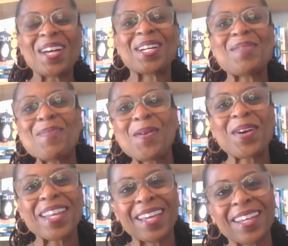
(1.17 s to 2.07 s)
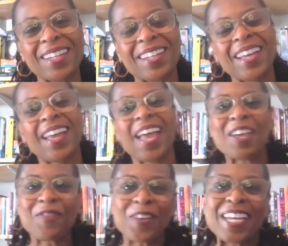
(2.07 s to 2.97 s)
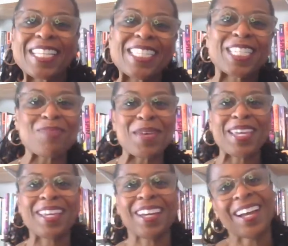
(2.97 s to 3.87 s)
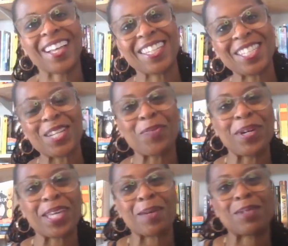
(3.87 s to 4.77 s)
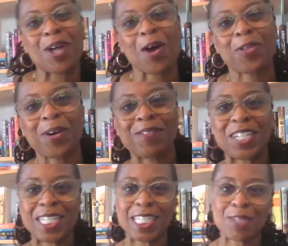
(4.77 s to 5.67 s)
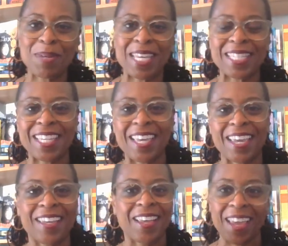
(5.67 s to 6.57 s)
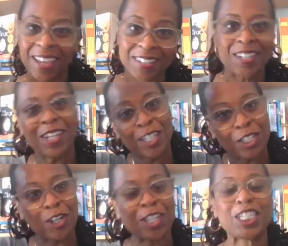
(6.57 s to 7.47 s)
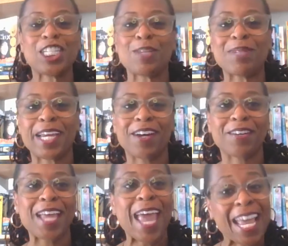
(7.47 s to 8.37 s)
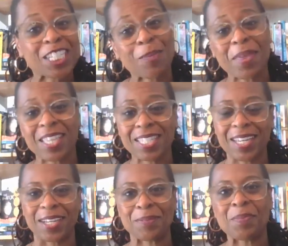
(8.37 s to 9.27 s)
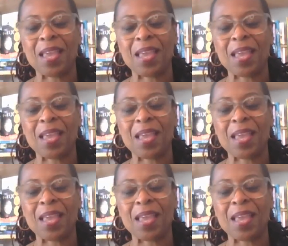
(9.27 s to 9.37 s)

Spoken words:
Good morning. Hey, friends, it's me, Alicia D. Williams, author of Genesis Begins Again and Shirley Chisholm Dared and Jump at the Sun.